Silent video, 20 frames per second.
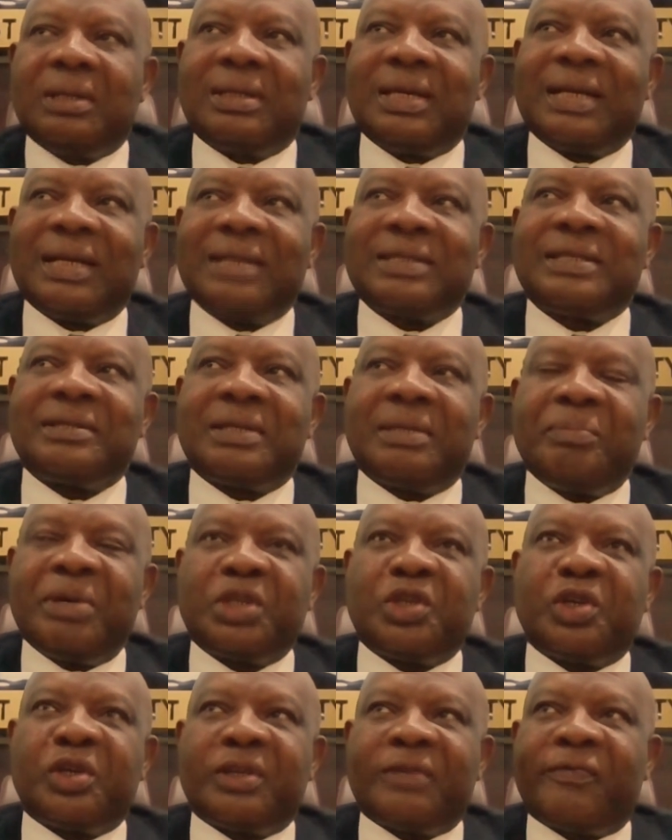That is the
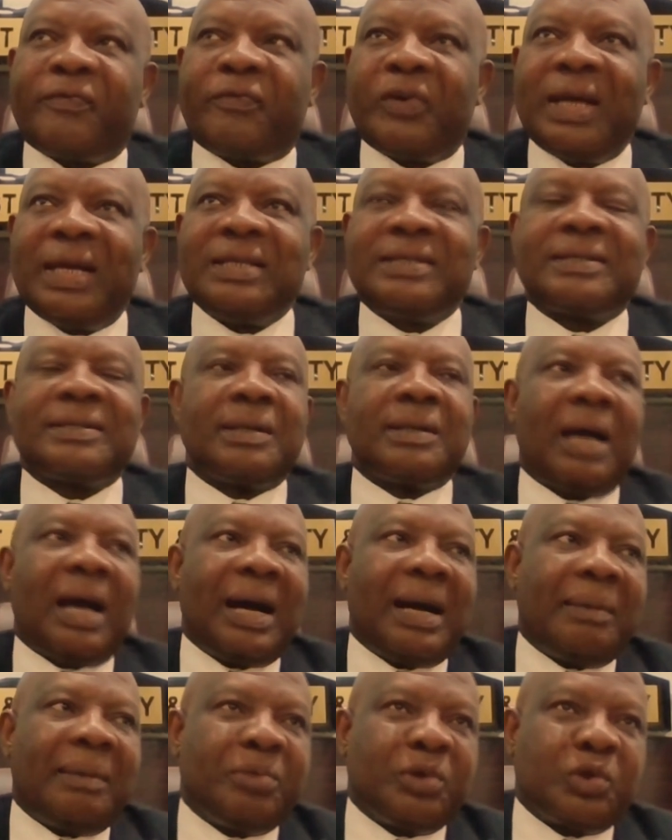major difference
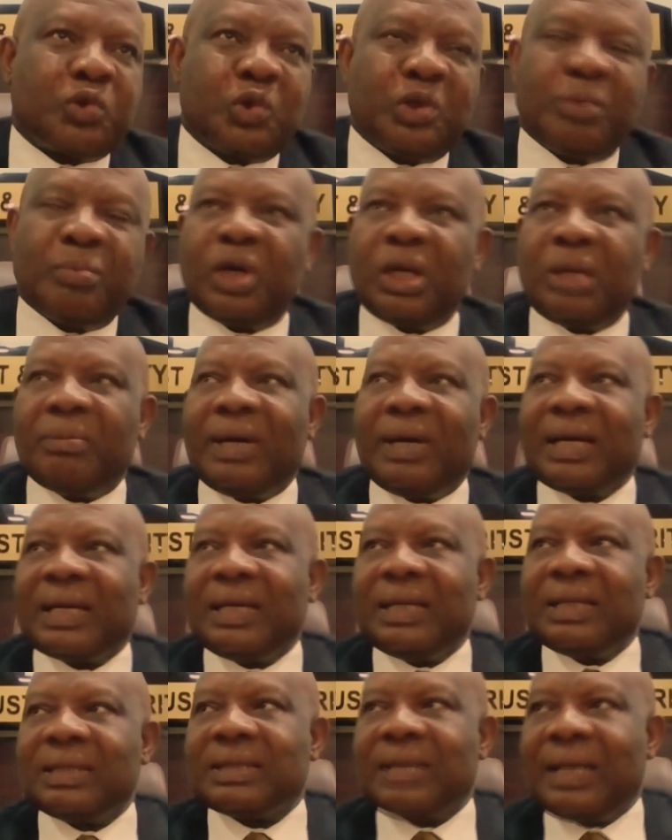between money
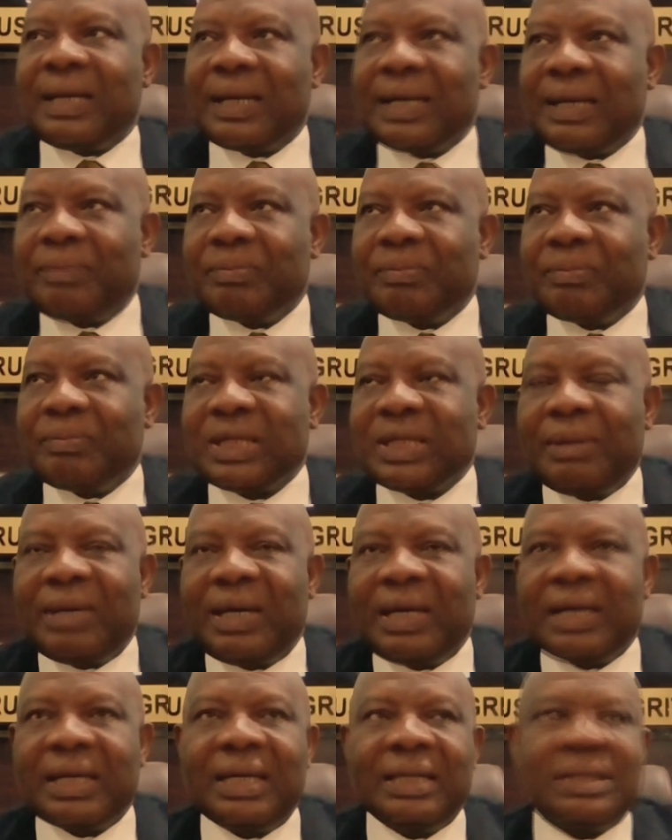market and capital
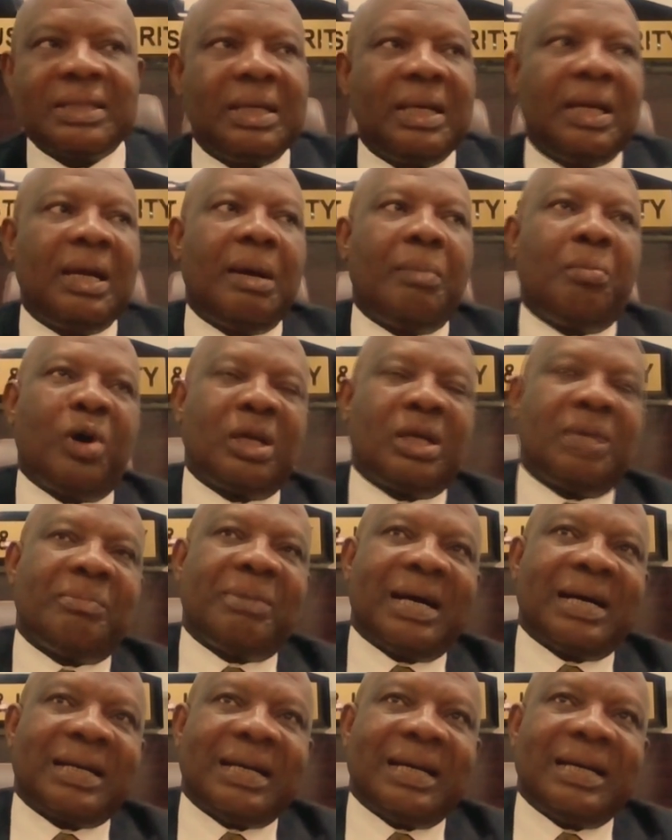market. Money
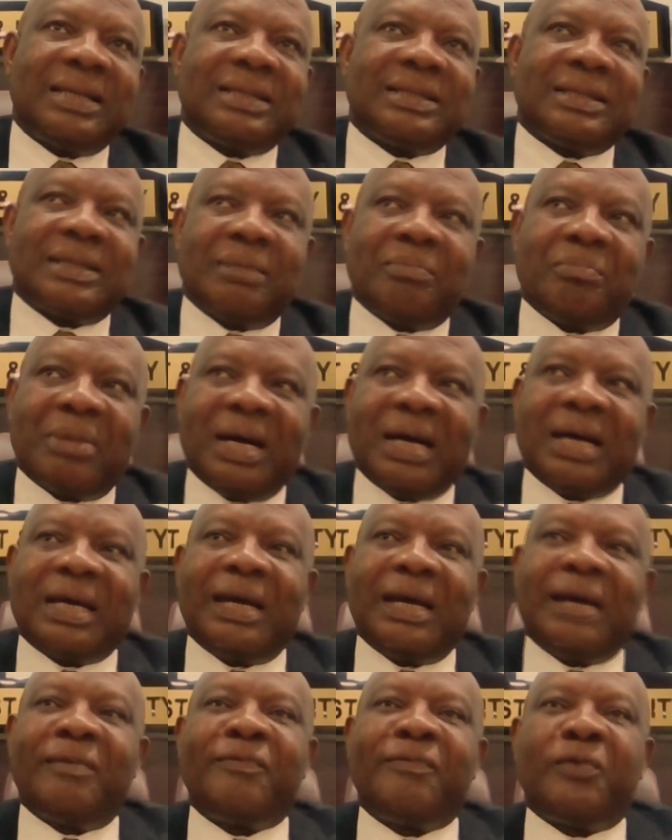market is a
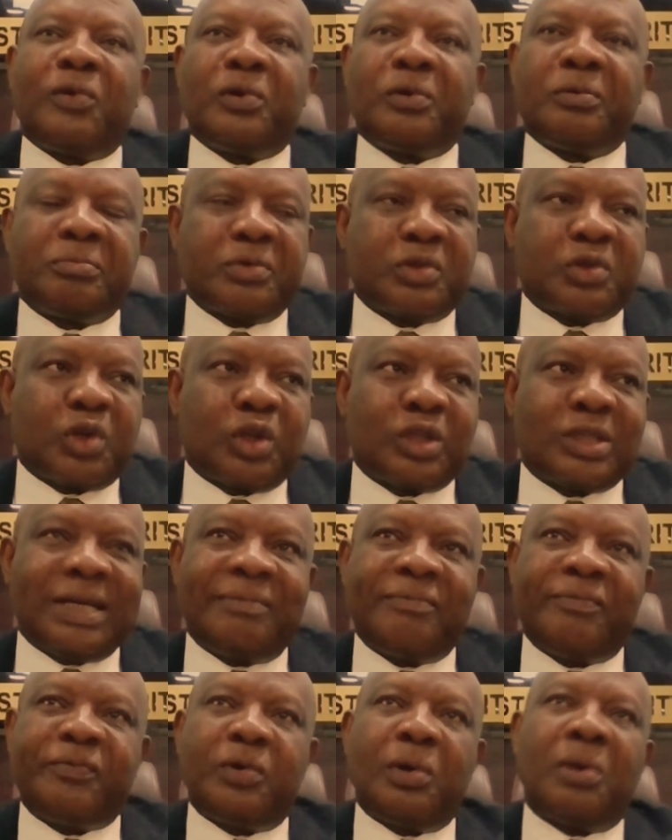market for
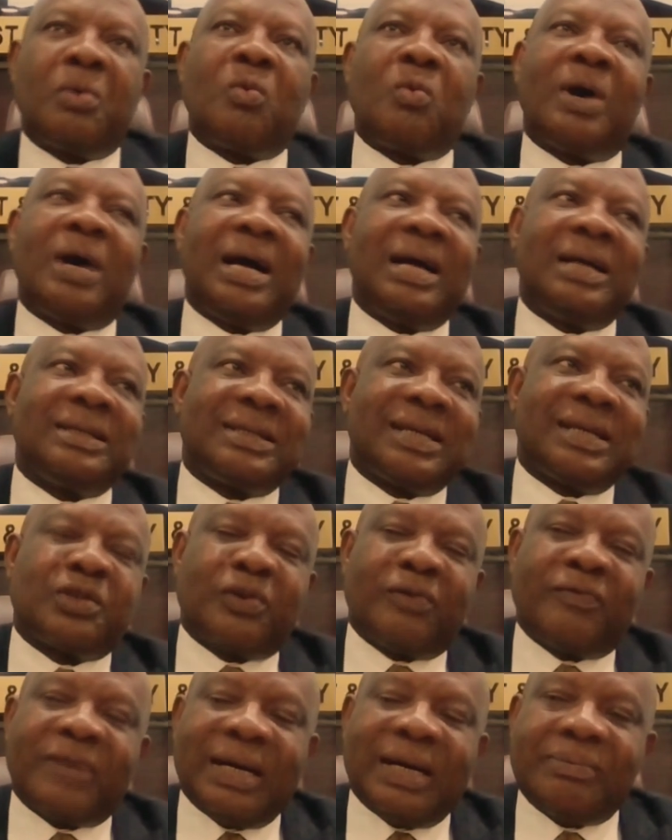short-term fund, while that
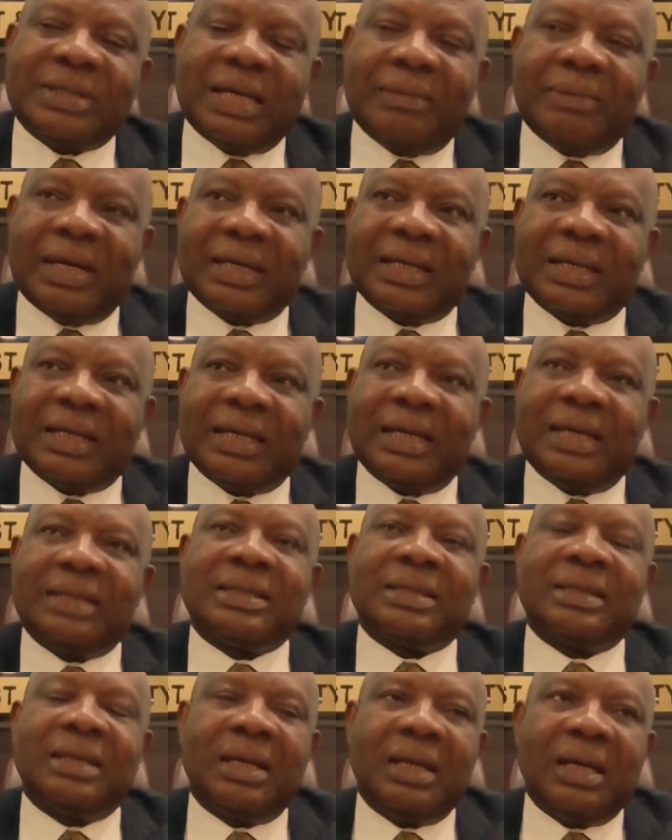of capital market
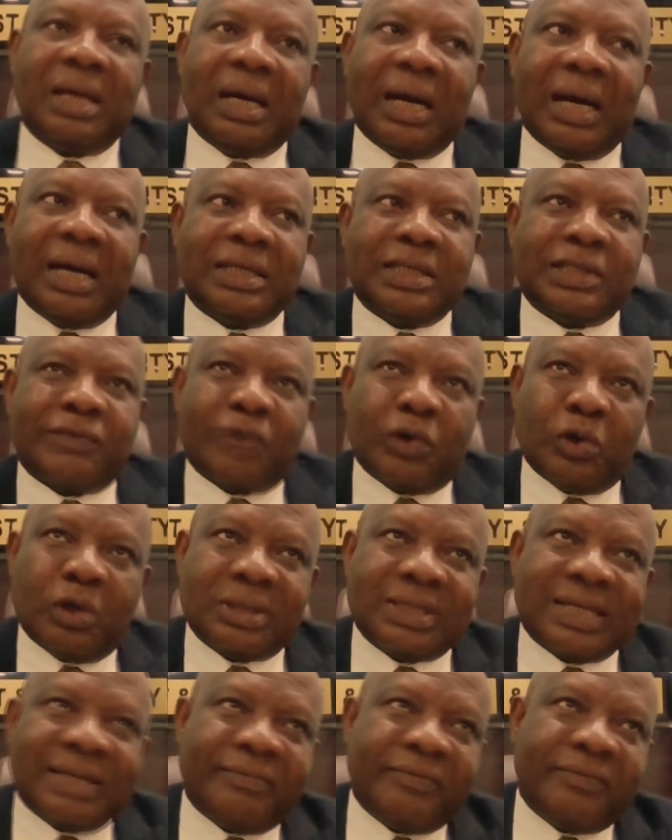is for
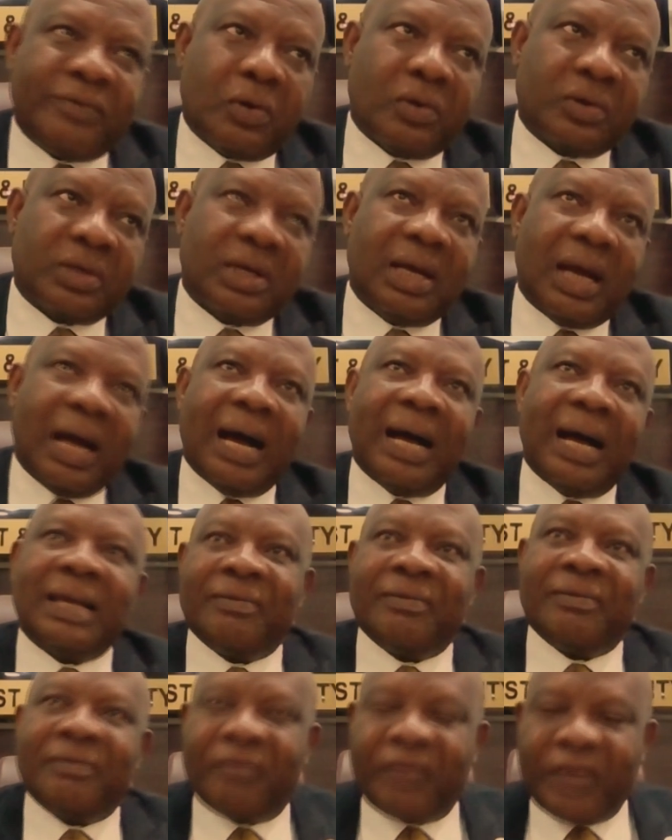long-term fund
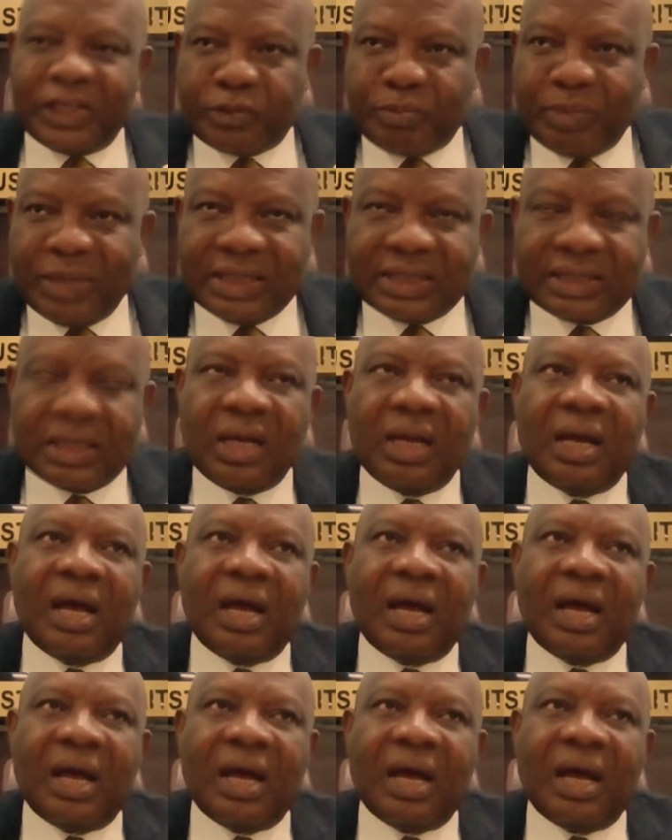investment.